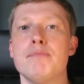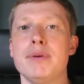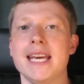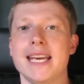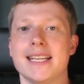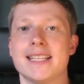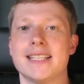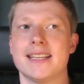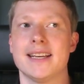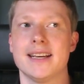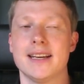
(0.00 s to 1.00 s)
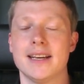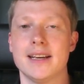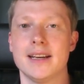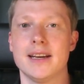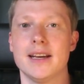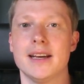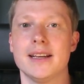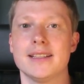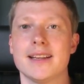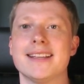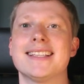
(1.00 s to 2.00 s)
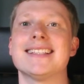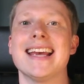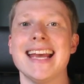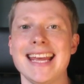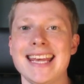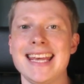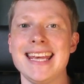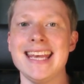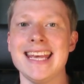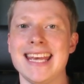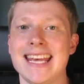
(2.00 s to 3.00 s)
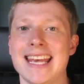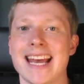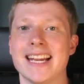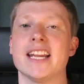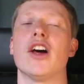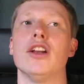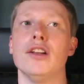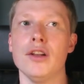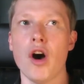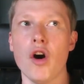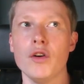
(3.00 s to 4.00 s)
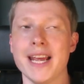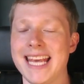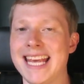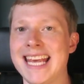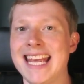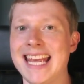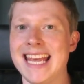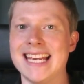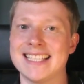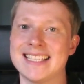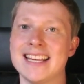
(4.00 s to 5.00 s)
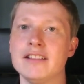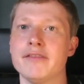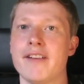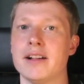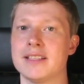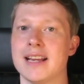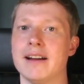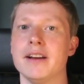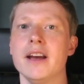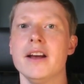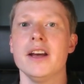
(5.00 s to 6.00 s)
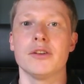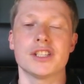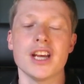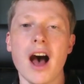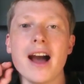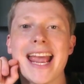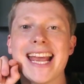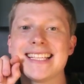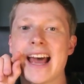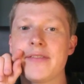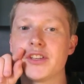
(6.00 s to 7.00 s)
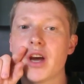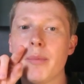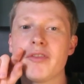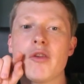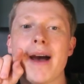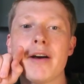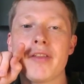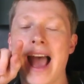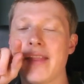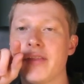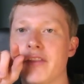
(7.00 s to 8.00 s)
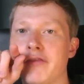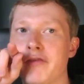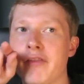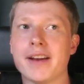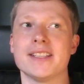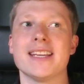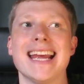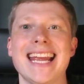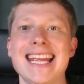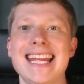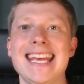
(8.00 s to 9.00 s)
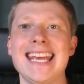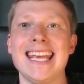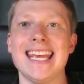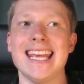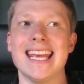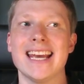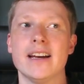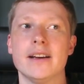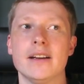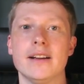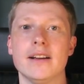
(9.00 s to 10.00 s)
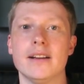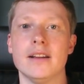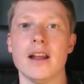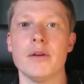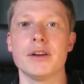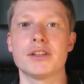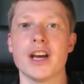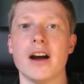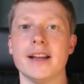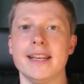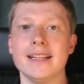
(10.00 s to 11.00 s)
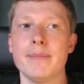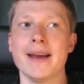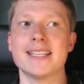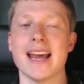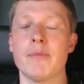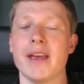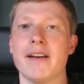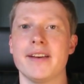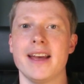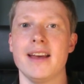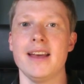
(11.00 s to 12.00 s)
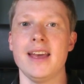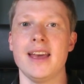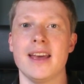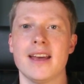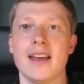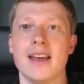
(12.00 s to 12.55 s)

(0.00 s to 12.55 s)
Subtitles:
beat. So this has E in it, a long E, single vowel sound. Your tongue is at the top of your mouth, at the front. E. Lower your tongue a little bit, and we have I,